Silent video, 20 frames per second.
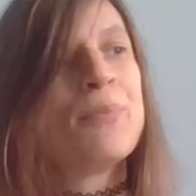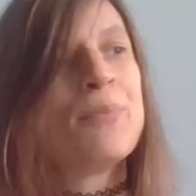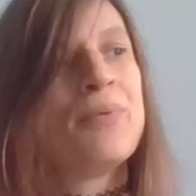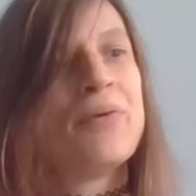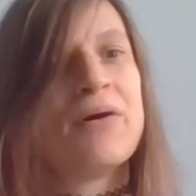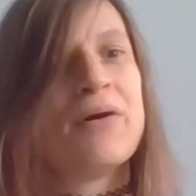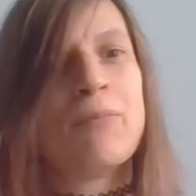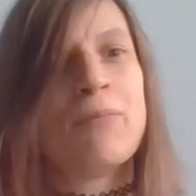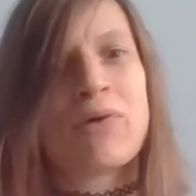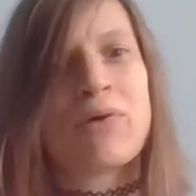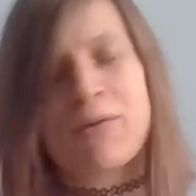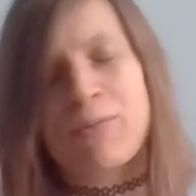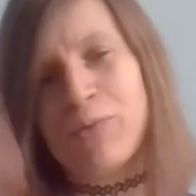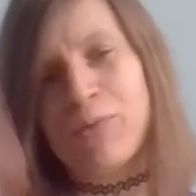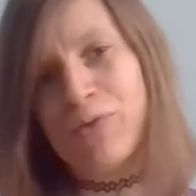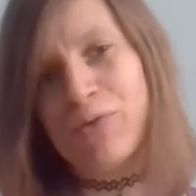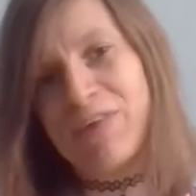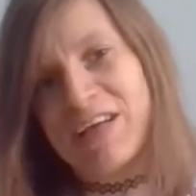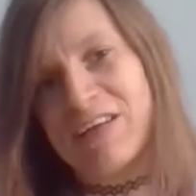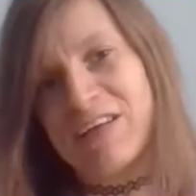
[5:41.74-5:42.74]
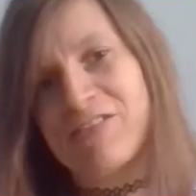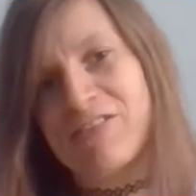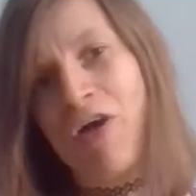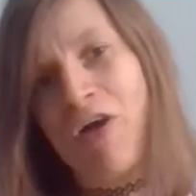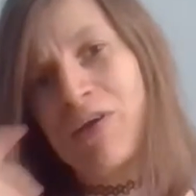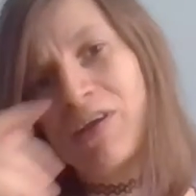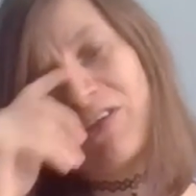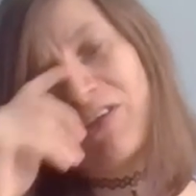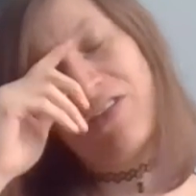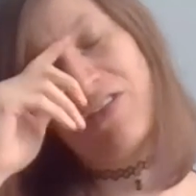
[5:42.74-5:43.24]
But when I'm sort of like
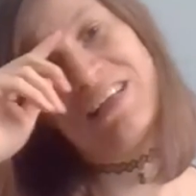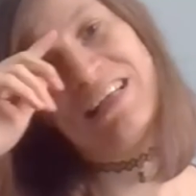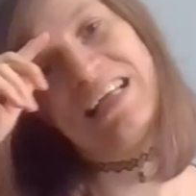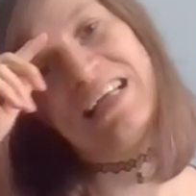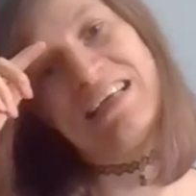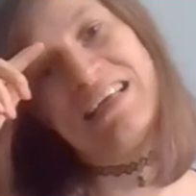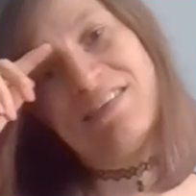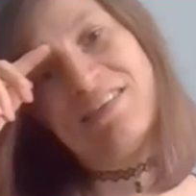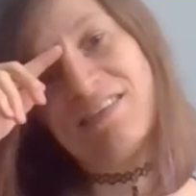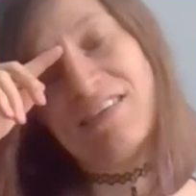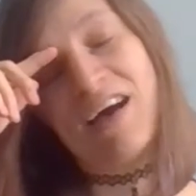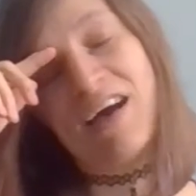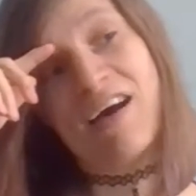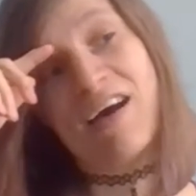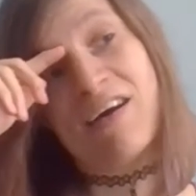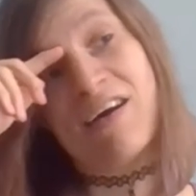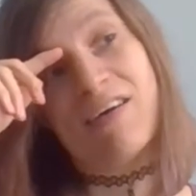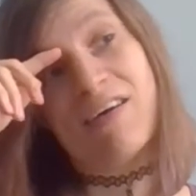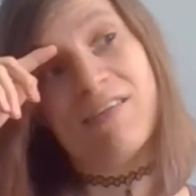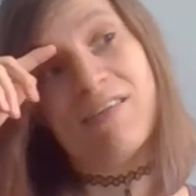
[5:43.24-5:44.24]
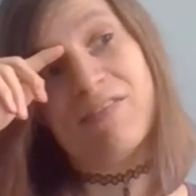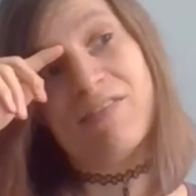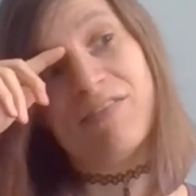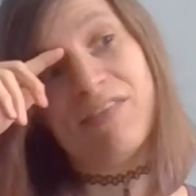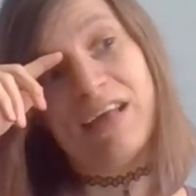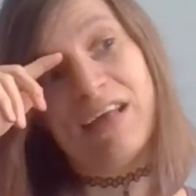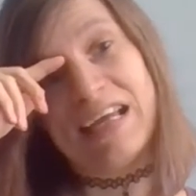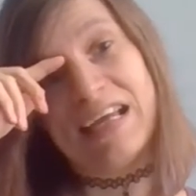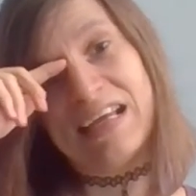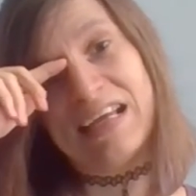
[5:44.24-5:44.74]
scrolling through the list of
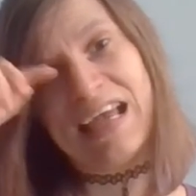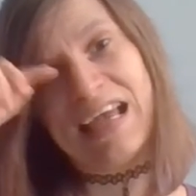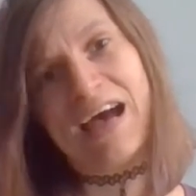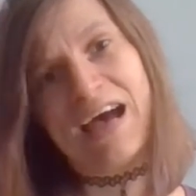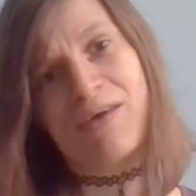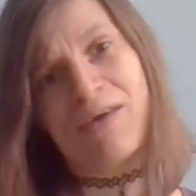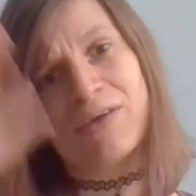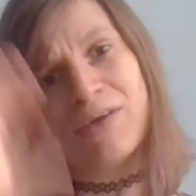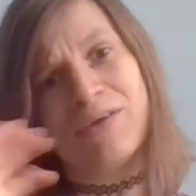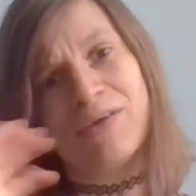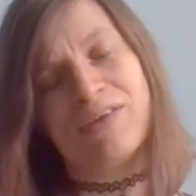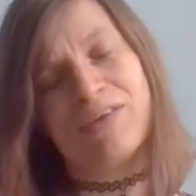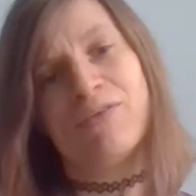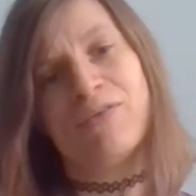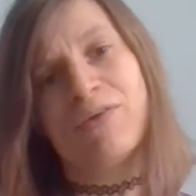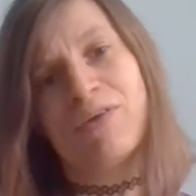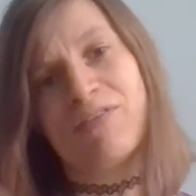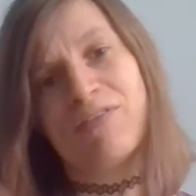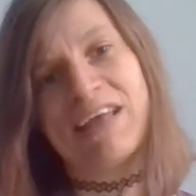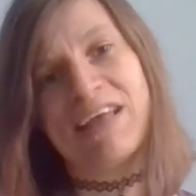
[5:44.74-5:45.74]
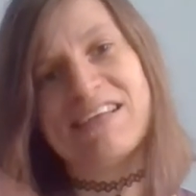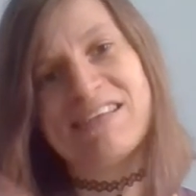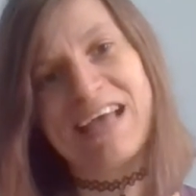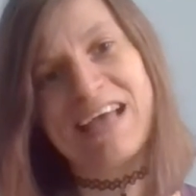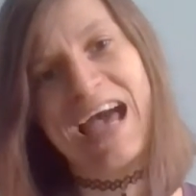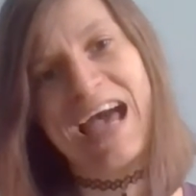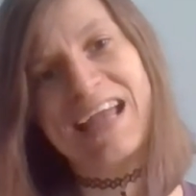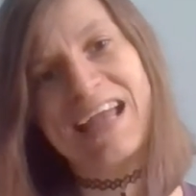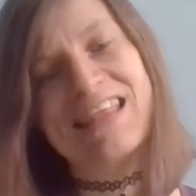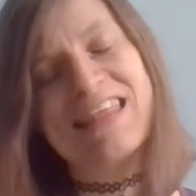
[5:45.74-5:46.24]
like how you can sort of like
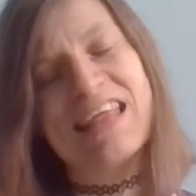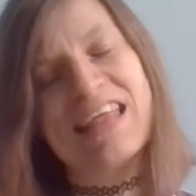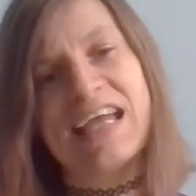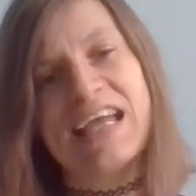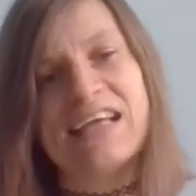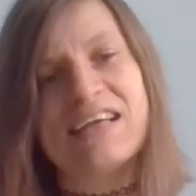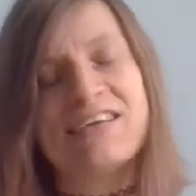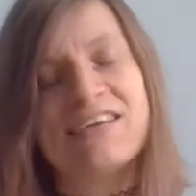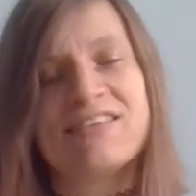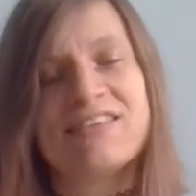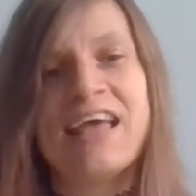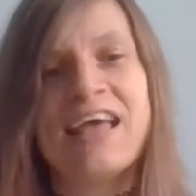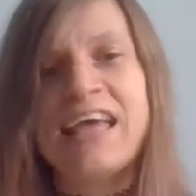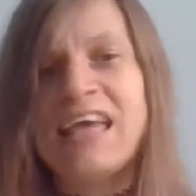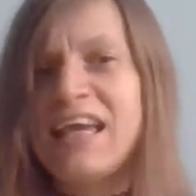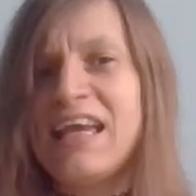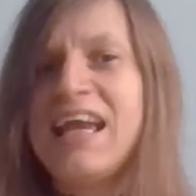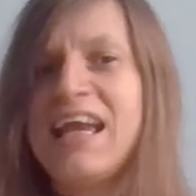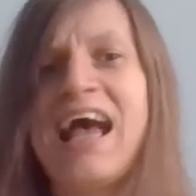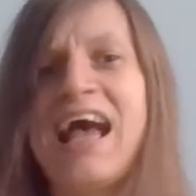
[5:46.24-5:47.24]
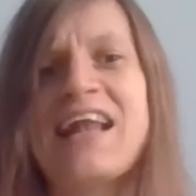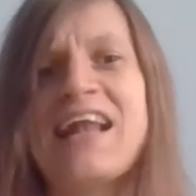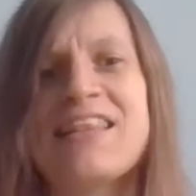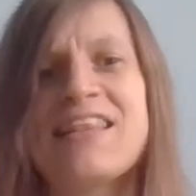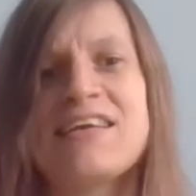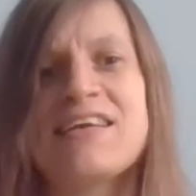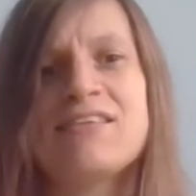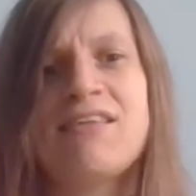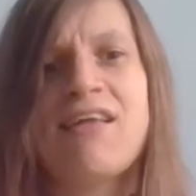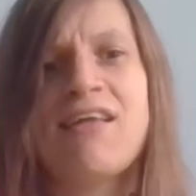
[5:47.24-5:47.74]
tag things, it had
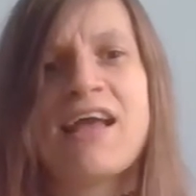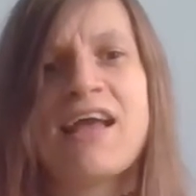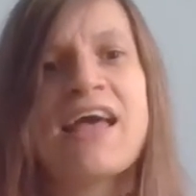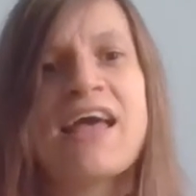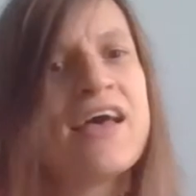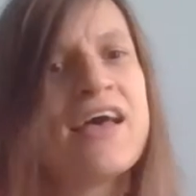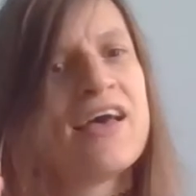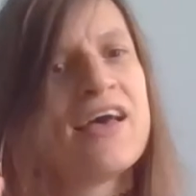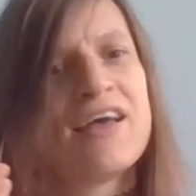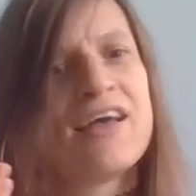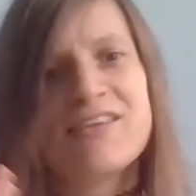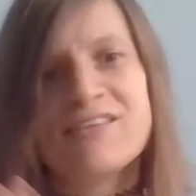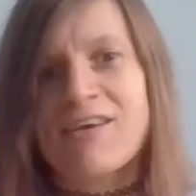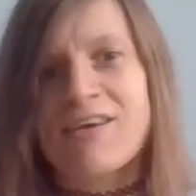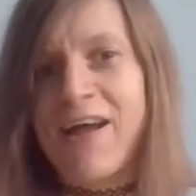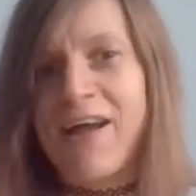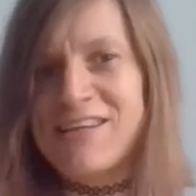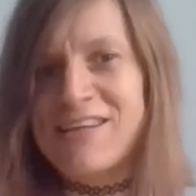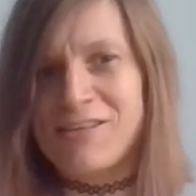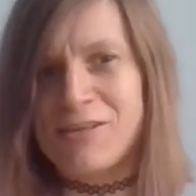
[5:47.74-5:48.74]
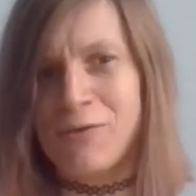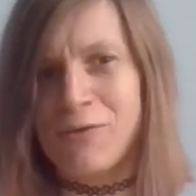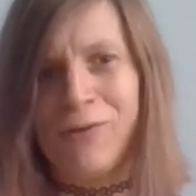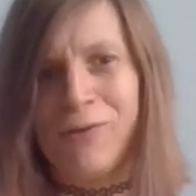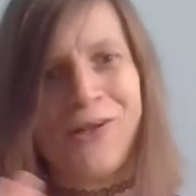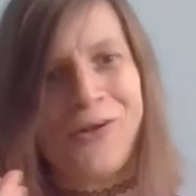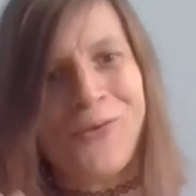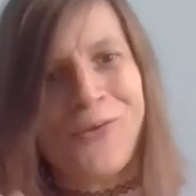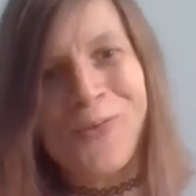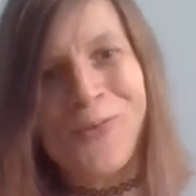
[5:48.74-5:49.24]
things like
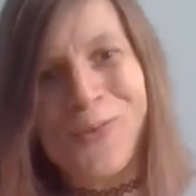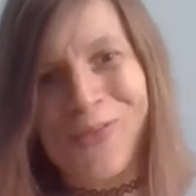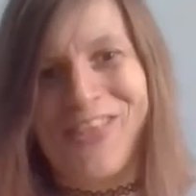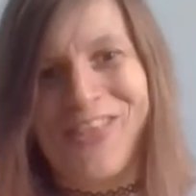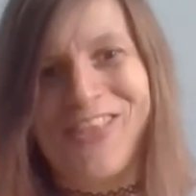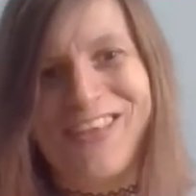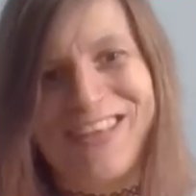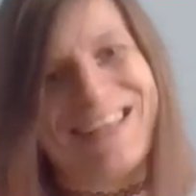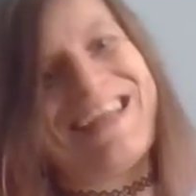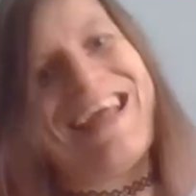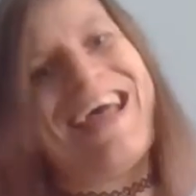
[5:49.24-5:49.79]
title and author's